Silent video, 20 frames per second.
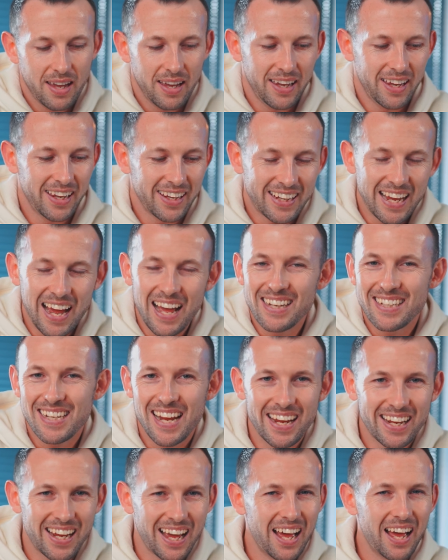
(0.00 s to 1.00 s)
It can
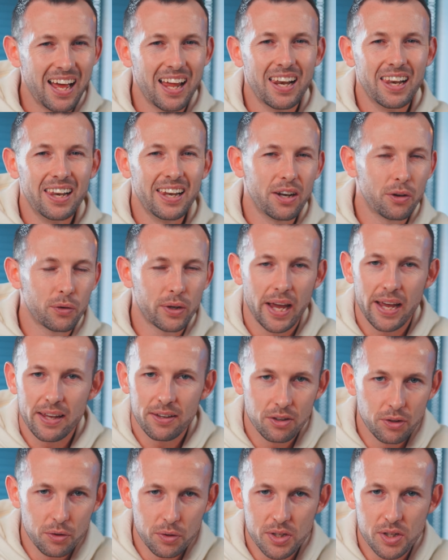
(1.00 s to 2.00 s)
take a little getting
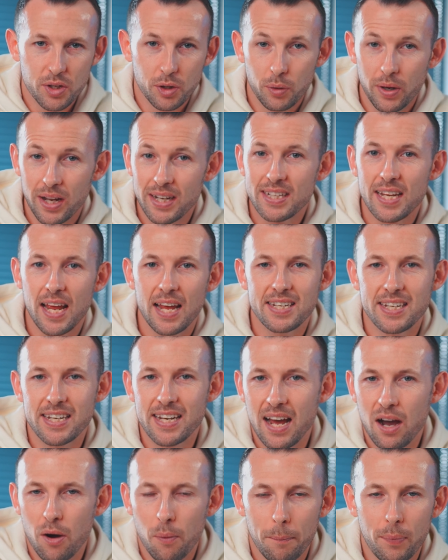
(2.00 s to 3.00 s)
used to and testing
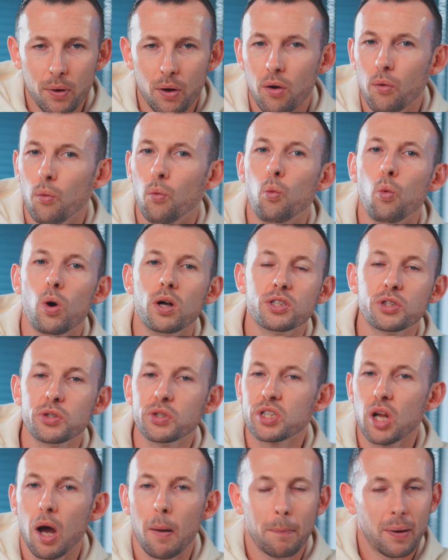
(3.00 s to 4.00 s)
out, but once you
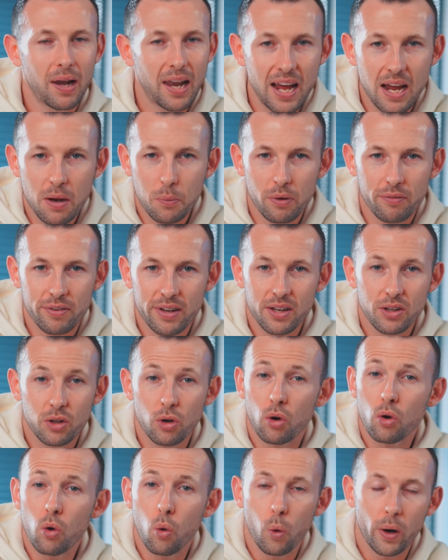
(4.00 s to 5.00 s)
start playing with it,
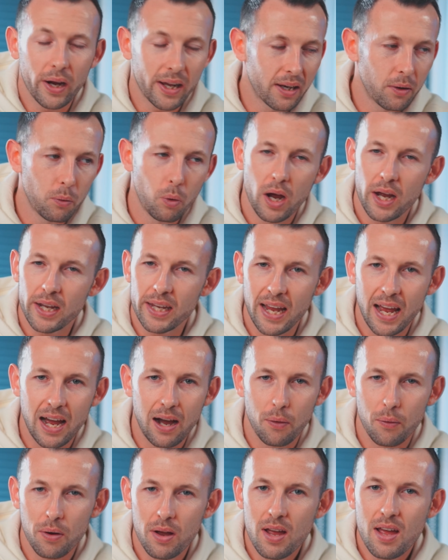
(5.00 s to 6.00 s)
you'll quickly work it
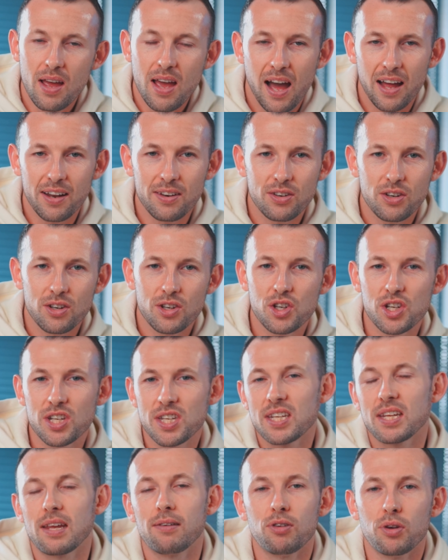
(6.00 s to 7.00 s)
out. And just
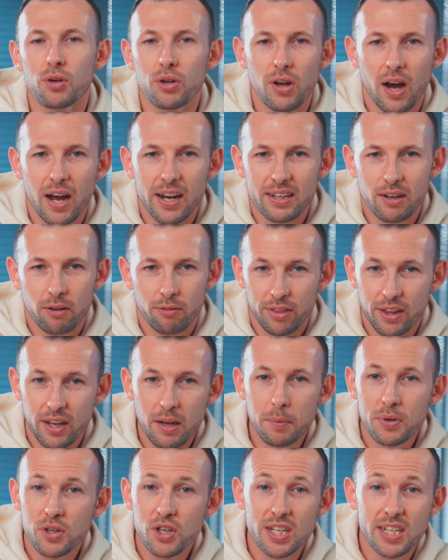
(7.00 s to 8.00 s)
to give you an idea of the
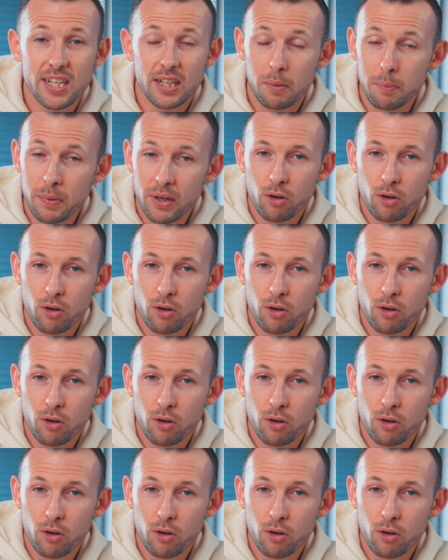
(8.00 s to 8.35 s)
images that can be